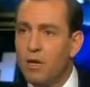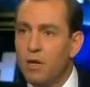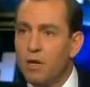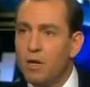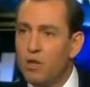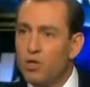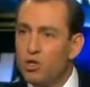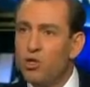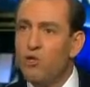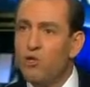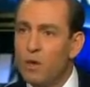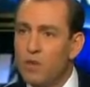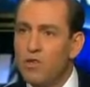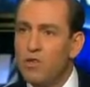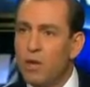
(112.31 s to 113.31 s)
you know, should
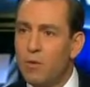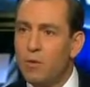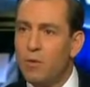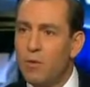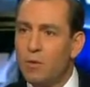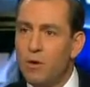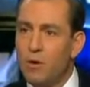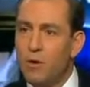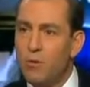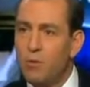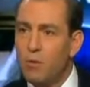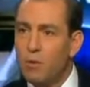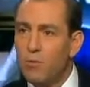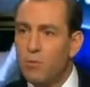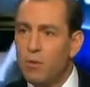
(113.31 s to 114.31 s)
resonate with the American
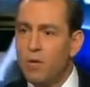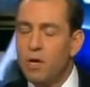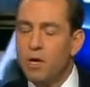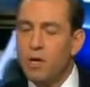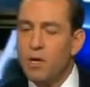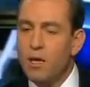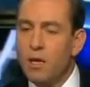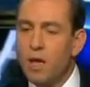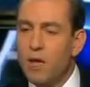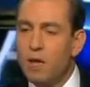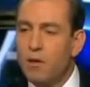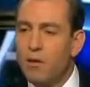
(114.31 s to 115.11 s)
people. And